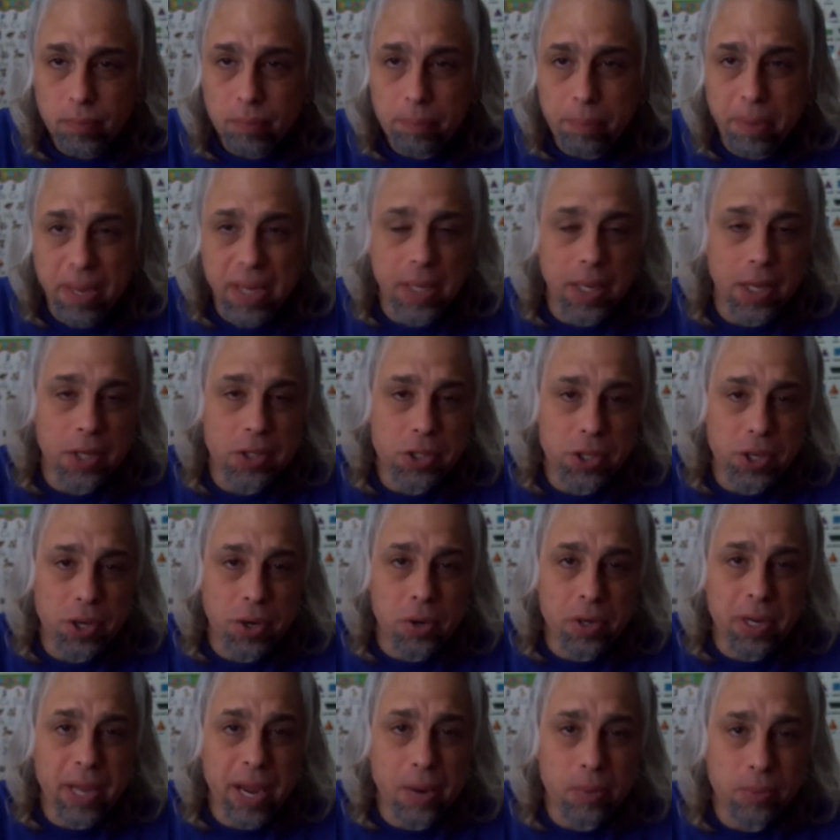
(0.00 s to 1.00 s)
Because you
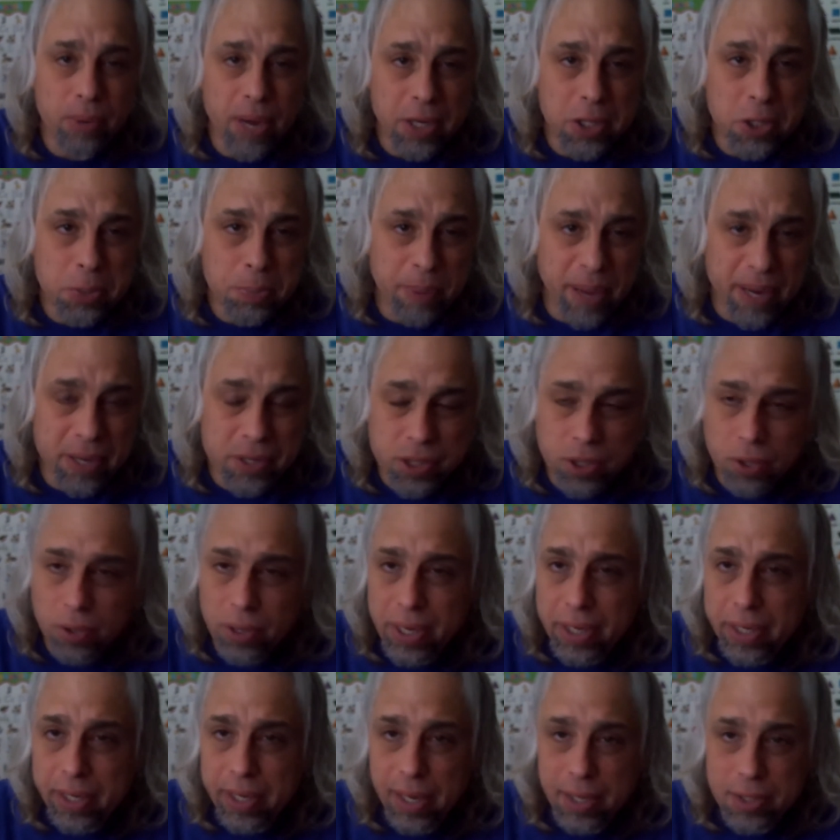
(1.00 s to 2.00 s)
don't get rich by
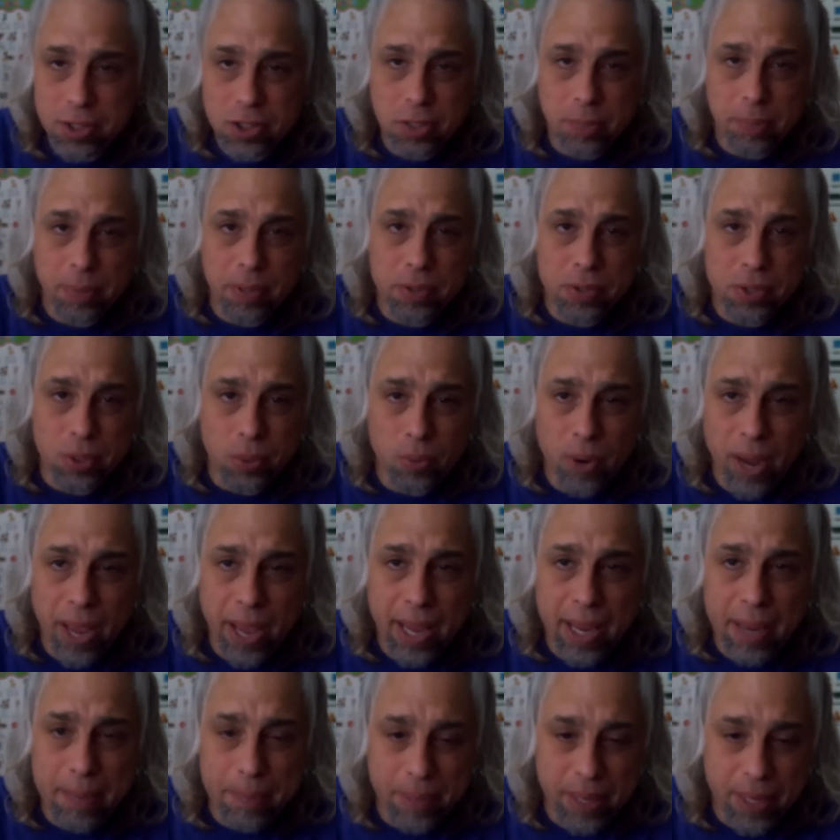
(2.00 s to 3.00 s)
turning customers
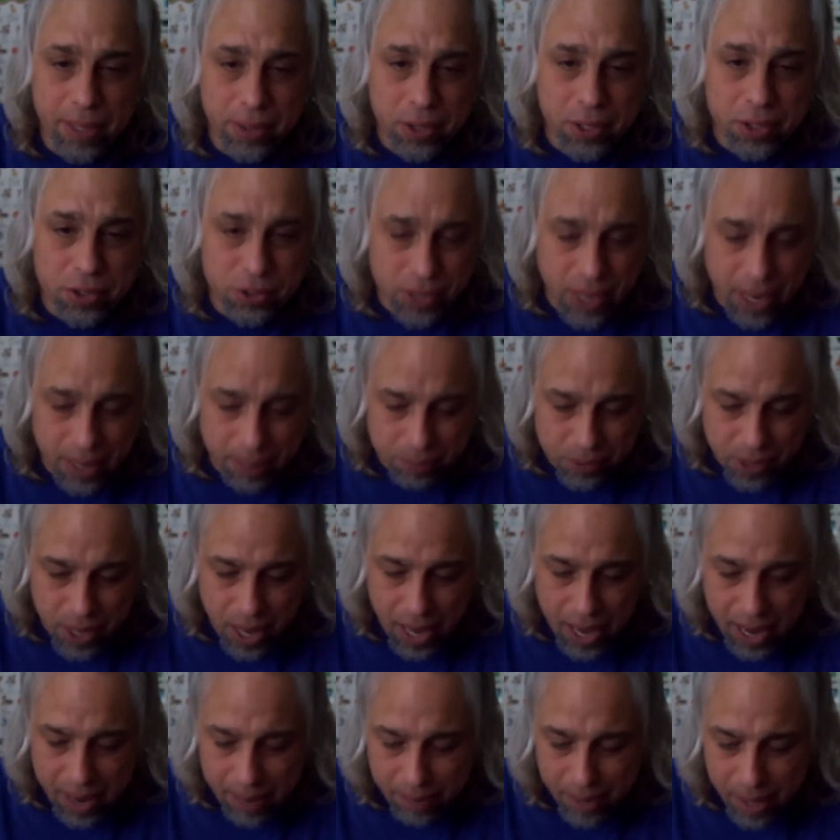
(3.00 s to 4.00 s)
away, but at the same
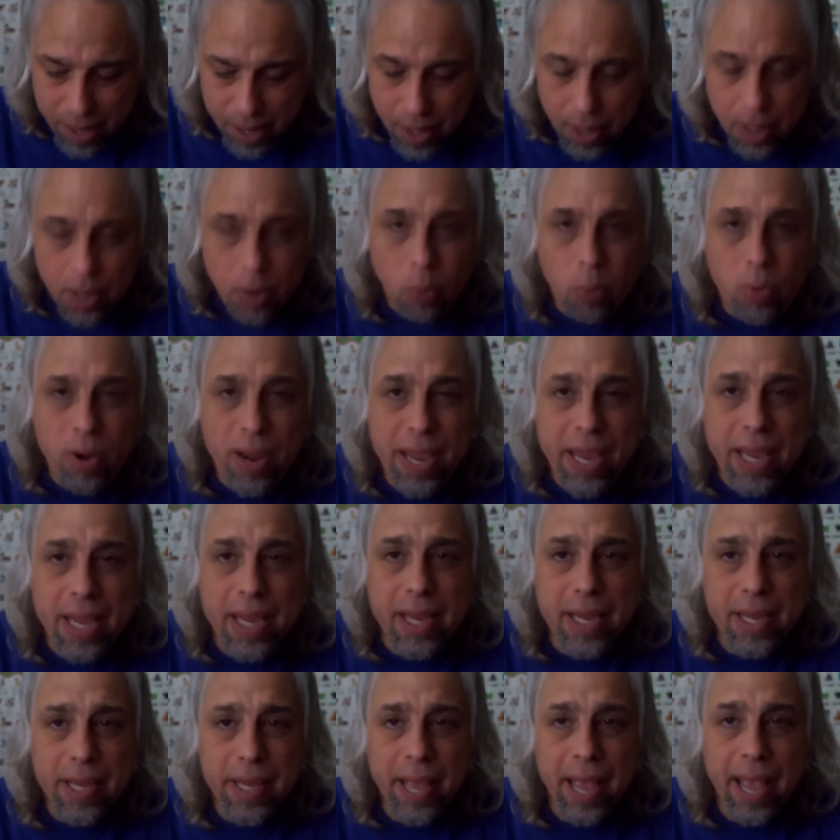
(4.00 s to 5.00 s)
time,
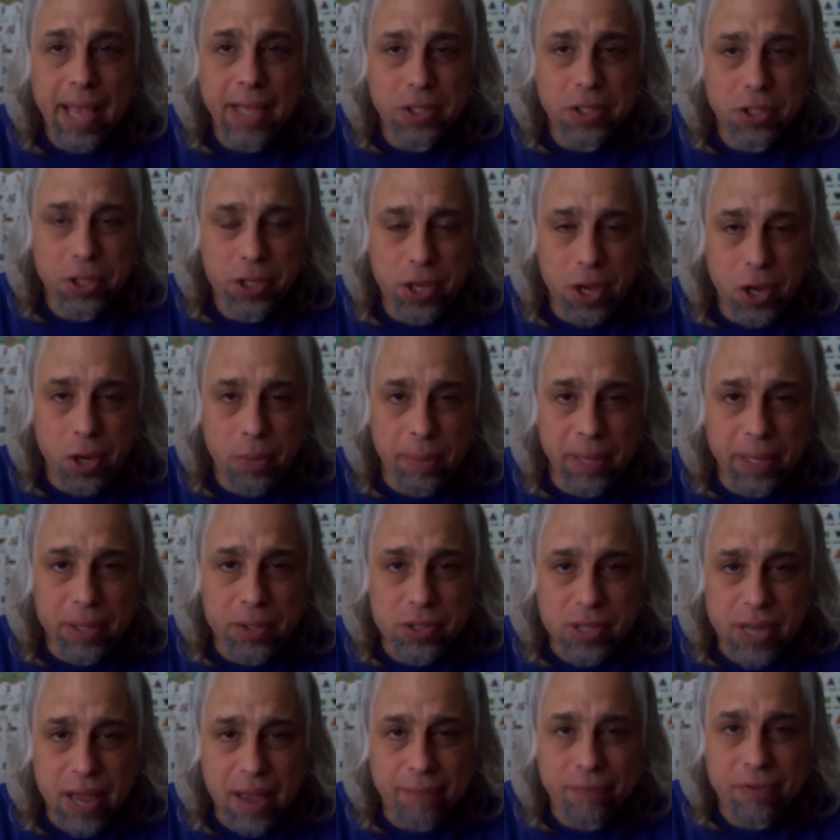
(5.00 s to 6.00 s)
we as
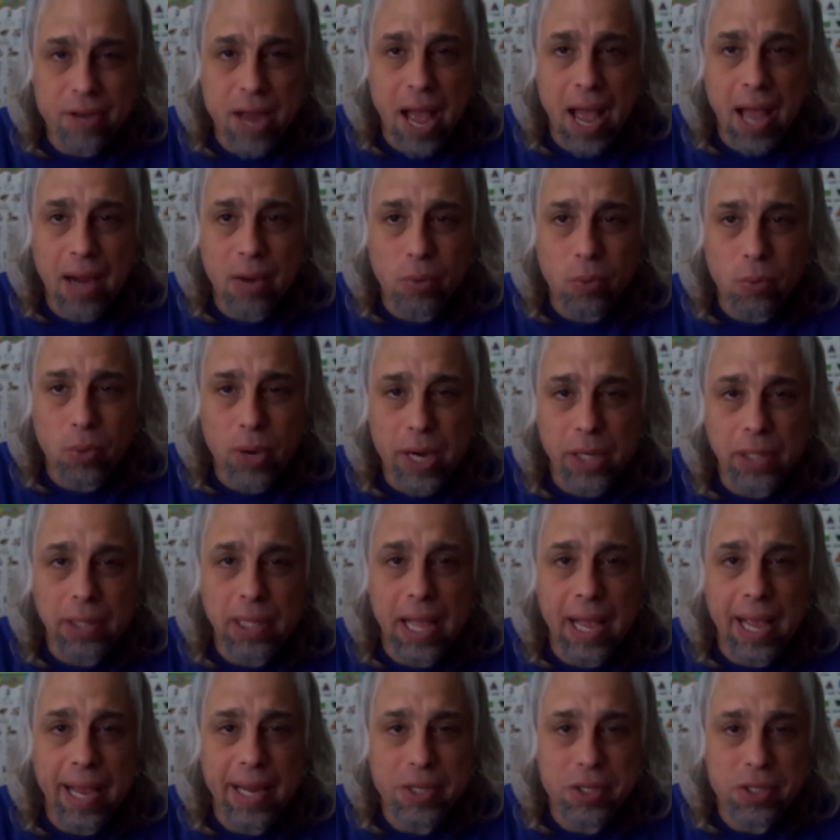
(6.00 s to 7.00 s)
humans have not
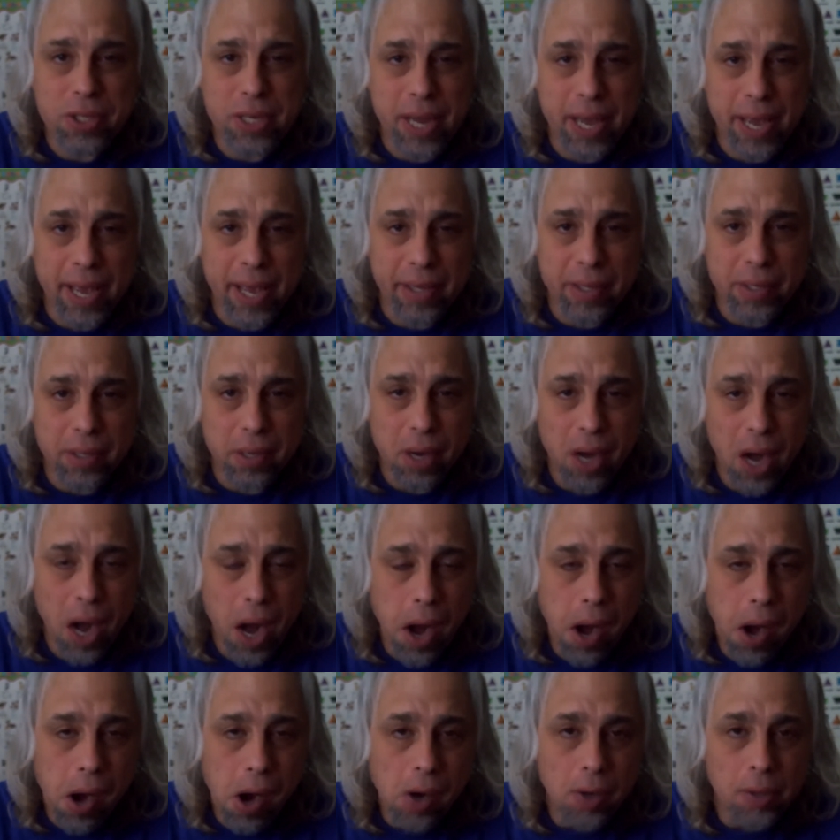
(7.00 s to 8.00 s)
realized yet
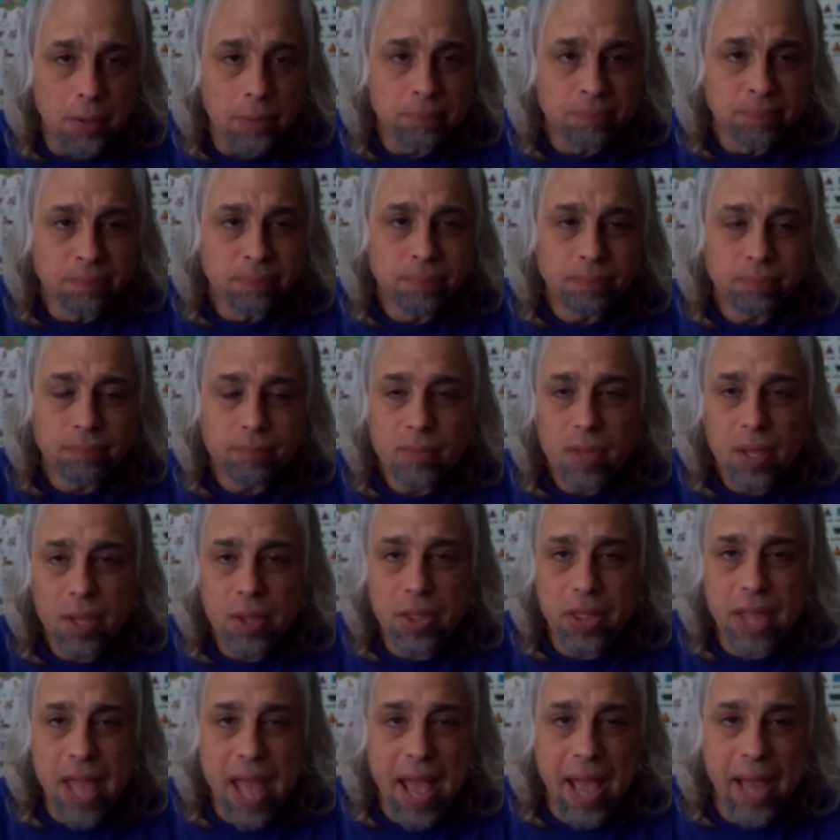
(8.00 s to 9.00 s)

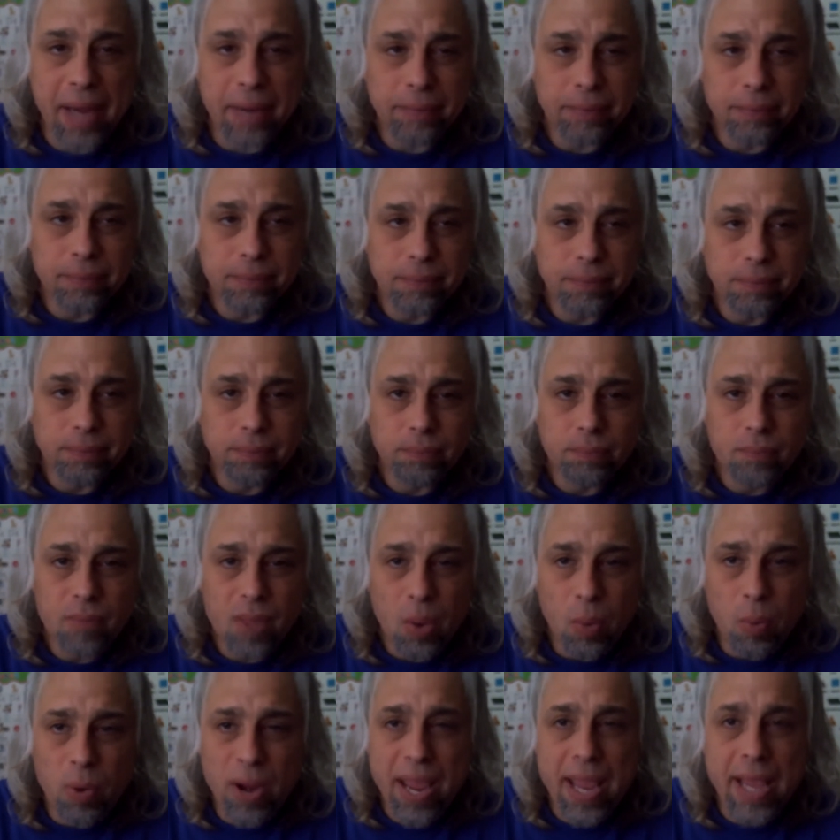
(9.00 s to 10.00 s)
that
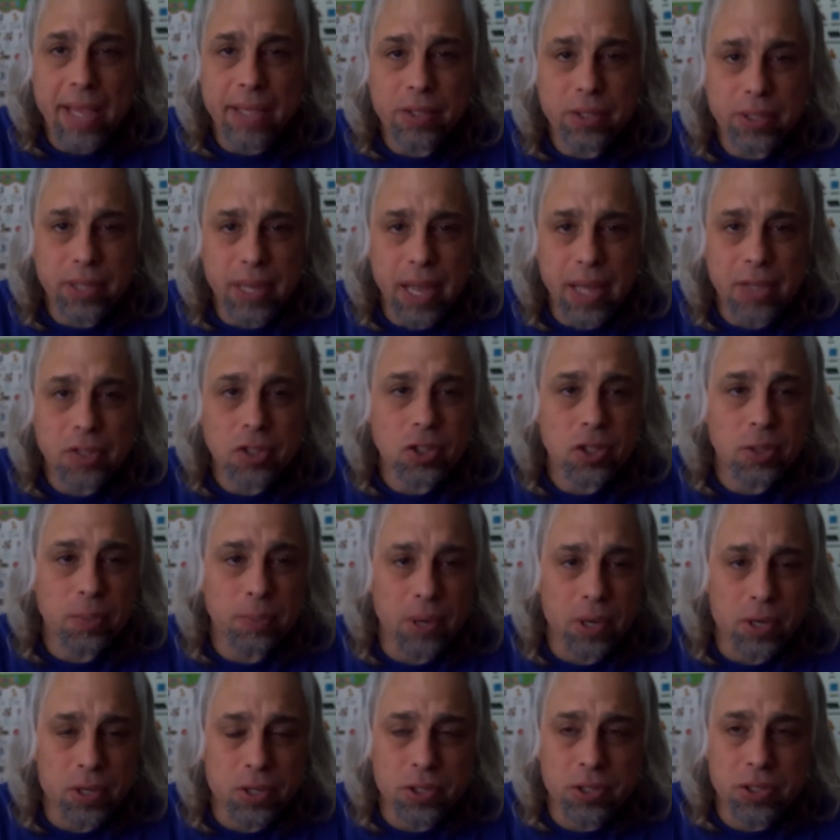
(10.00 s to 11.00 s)
we as
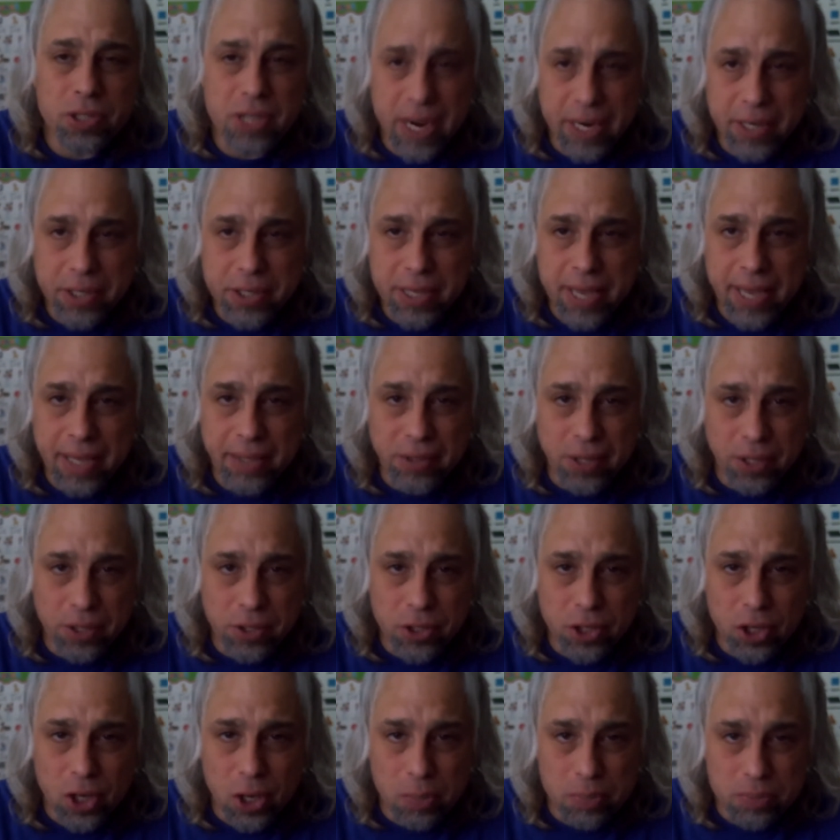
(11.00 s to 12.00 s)
customers dictate the
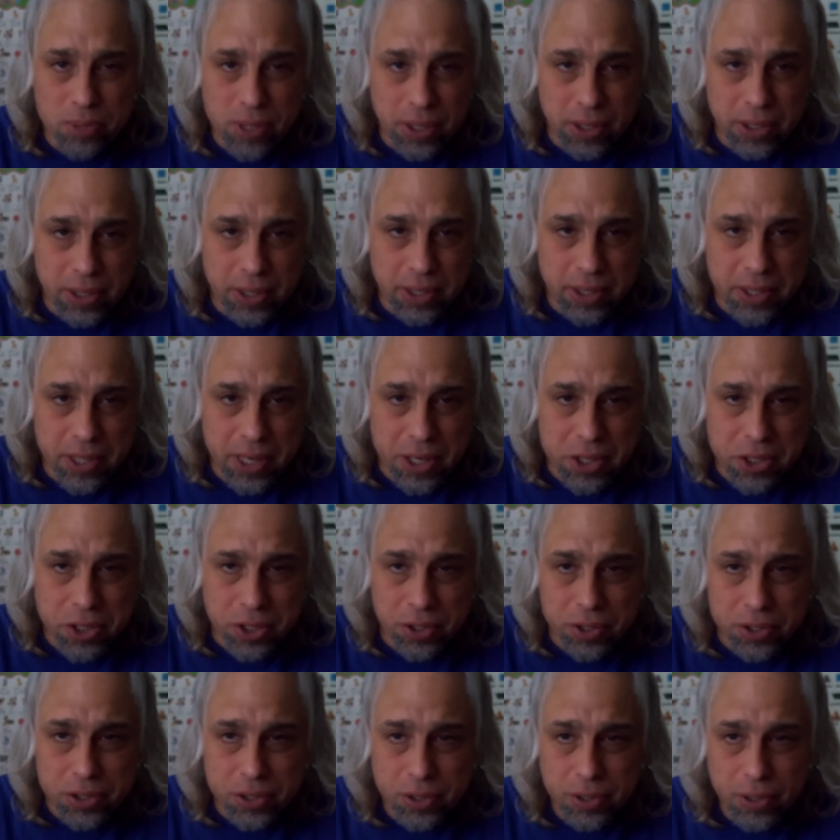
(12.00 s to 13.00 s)
terms and
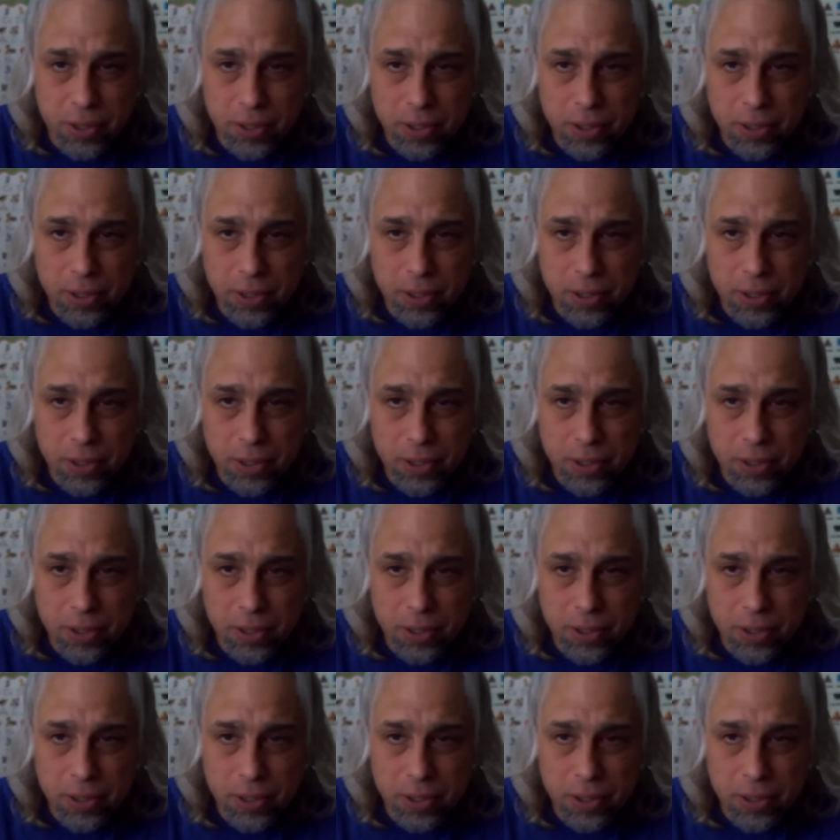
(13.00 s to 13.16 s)
conditions.